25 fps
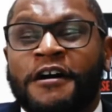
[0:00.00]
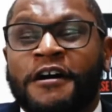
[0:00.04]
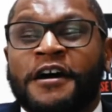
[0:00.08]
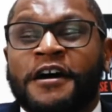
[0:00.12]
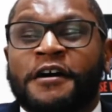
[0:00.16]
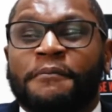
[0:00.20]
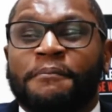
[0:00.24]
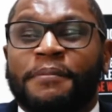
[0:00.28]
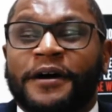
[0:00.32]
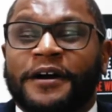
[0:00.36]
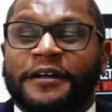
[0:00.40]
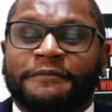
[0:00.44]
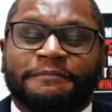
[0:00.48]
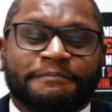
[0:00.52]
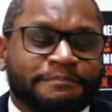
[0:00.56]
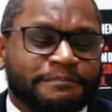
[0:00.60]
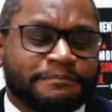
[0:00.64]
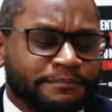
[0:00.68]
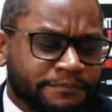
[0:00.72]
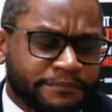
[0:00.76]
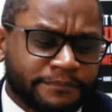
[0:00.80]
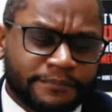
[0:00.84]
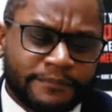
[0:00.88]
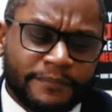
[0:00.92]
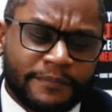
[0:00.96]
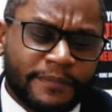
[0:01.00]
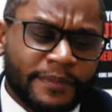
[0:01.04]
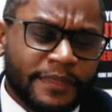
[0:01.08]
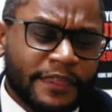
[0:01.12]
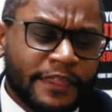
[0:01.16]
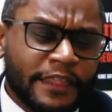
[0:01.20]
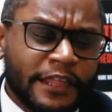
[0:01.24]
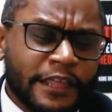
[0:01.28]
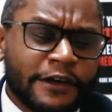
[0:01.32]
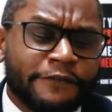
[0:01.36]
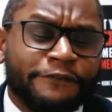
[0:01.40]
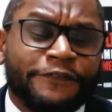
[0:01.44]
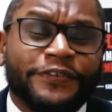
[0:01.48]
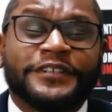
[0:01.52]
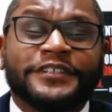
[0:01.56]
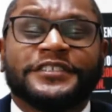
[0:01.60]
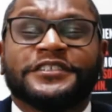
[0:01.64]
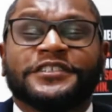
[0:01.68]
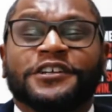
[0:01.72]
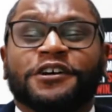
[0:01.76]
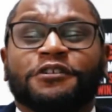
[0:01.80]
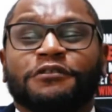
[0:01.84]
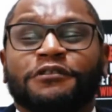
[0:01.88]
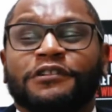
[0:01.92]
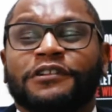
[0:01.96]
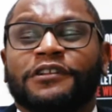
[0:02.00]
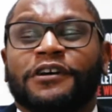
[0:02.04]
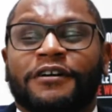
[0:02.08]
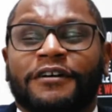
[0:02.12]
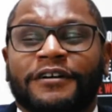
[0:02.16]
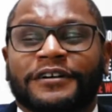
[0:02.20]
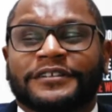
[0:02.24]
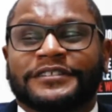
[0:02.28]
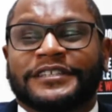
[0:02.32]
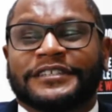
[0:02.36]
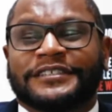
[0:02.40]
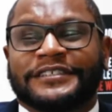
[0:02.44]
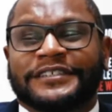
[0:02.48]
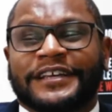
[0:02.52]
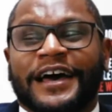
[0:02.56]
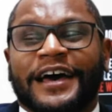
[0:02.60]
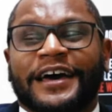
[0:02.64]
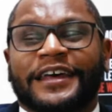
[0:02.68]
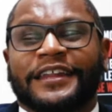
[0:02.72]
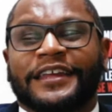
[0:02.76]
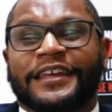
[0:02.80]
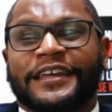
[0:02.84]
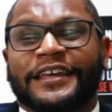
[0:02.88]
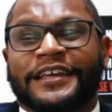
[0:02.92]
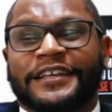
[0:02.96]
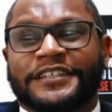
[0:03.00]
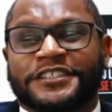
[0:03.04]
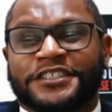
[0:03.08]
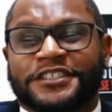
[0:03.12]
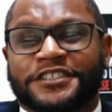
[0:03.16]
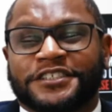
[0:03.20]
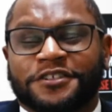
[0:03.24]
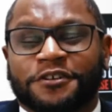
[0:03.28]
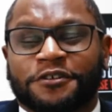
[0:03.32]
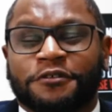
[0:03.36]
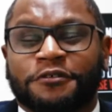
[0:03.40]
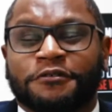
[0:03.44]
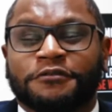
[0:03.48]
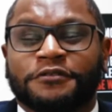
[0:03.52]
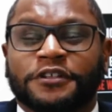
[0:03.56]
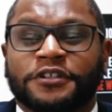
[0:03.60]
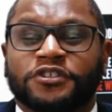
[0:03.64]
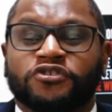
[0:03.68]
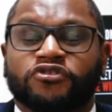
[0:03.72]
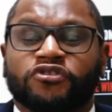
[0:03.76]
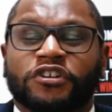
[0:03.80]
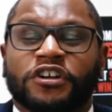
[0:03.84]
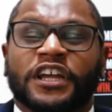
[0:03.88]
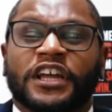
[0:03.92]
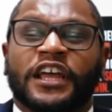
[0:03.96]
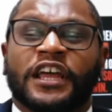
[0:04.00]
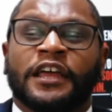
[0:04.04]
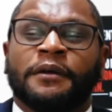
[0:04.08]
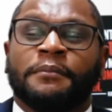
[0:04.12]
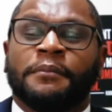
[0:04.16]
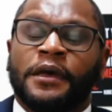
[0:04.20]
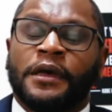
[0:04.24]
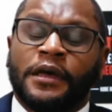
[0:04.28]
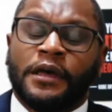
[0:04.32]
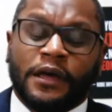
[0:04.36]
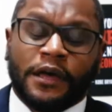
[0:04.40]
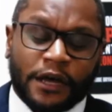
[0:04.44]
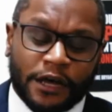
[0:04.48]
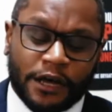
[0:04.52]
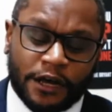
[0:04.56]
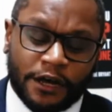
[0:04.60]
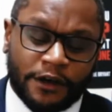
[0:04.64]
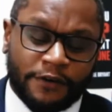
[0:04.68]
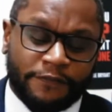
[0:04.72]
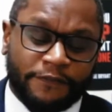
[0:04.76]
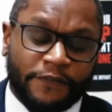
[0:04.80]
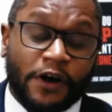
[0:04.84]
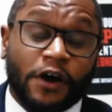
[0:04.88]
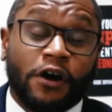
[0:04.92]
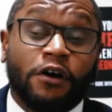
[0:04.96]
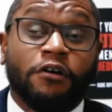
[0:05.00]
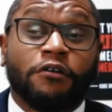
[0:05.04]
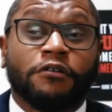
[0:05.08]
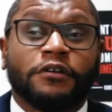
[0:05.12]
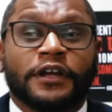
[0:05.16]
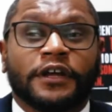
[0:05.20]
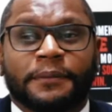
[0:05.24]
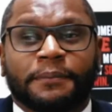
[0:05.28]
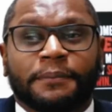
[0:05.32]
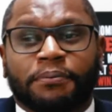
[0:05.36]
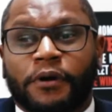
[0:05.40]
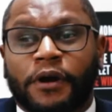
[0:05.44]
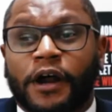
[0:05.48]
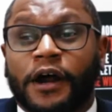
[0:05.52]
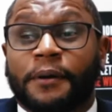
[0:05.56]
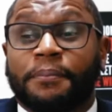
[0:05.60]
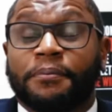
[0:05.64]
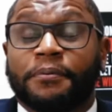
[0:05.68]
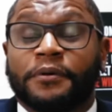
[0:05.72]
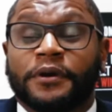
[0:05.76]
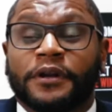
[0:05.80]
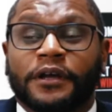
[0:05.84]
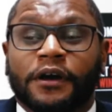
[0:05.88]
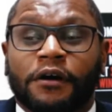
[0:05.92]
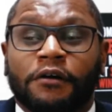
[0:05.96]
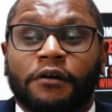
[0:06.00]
But for so long, society has sold the dream of owning property,